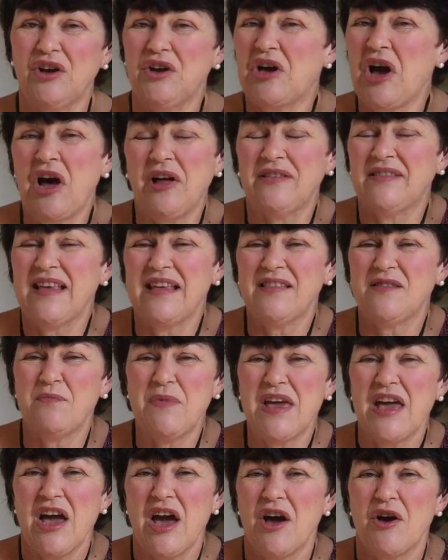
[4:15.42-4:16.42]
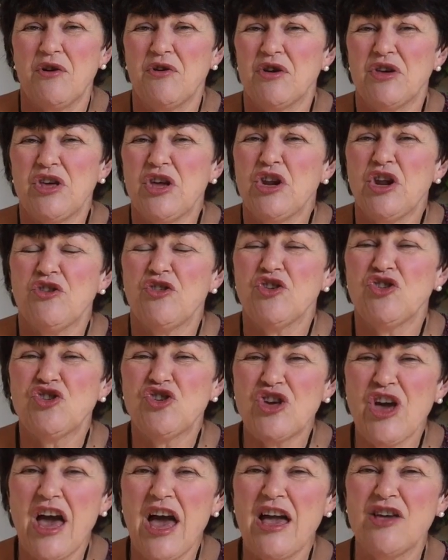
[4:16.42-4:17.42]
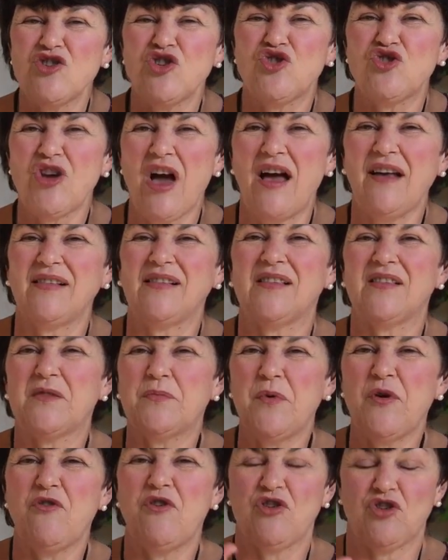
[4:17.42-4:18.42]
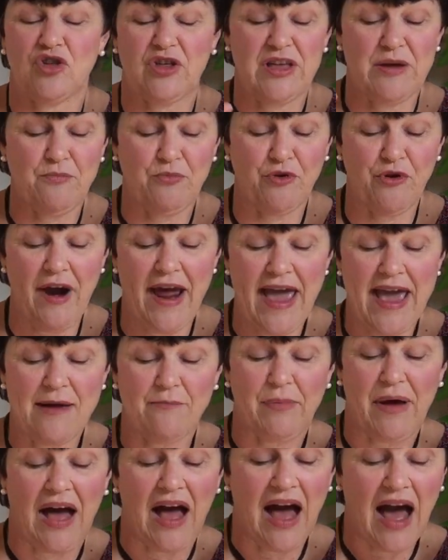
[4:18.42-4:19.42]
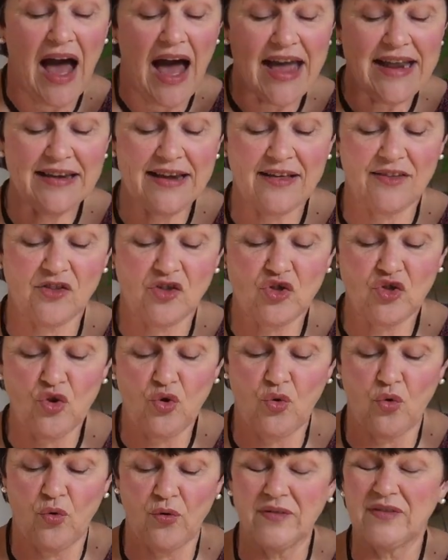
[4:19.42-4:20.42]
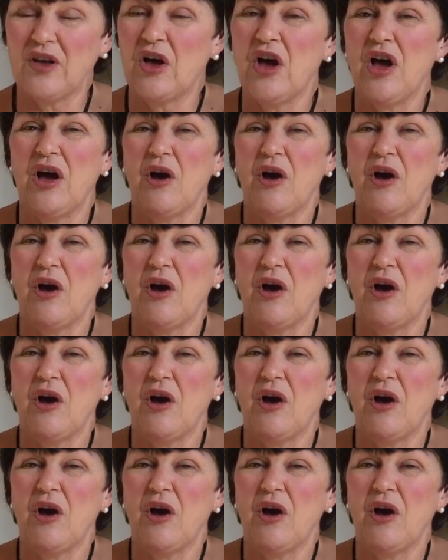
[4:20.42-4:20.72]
God said to me, you know, the church just spiritually praying behind its doors,